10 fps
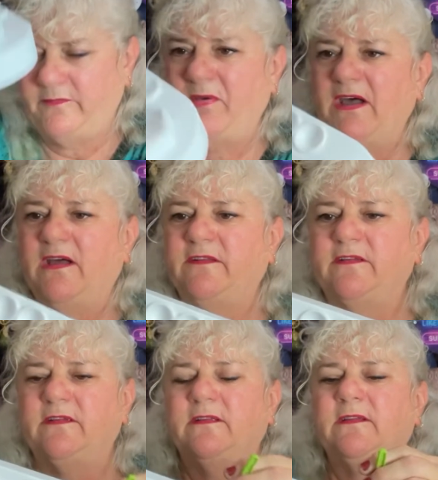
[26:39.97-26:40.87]
part
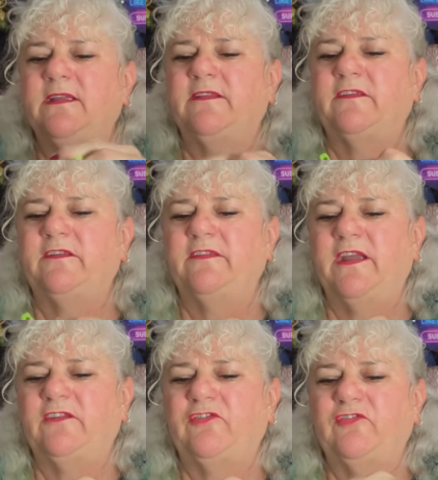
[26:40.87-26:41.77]
gets
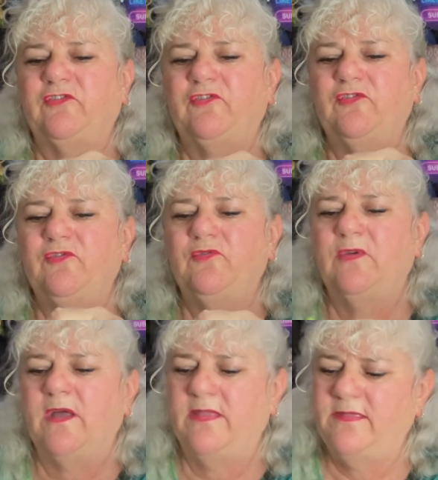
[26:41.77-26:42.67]
attached to
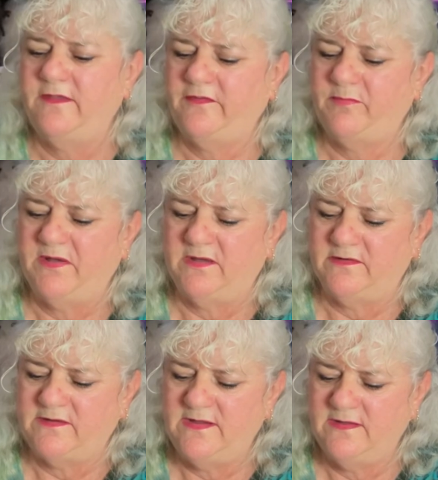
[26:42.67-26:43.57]
this part
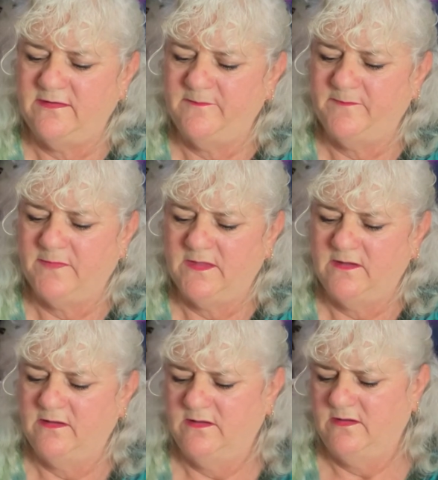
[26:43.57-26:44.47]
here,
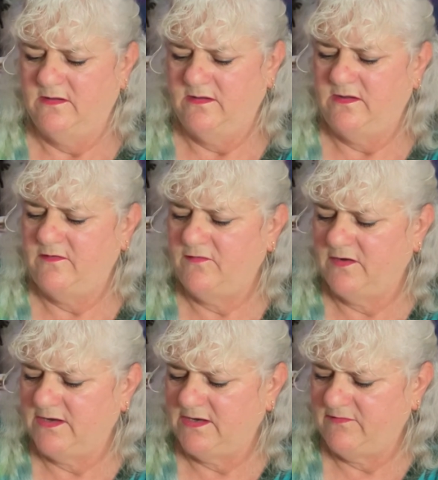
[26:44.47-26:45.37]
if I
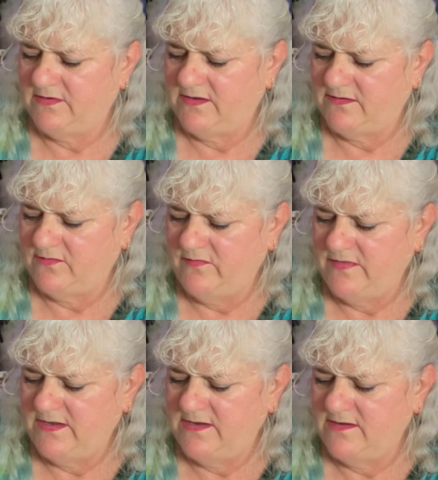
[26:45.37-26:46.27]
can ever get it on
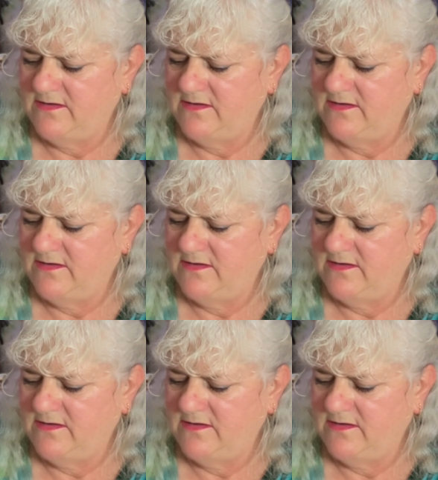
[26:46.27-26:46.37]
there.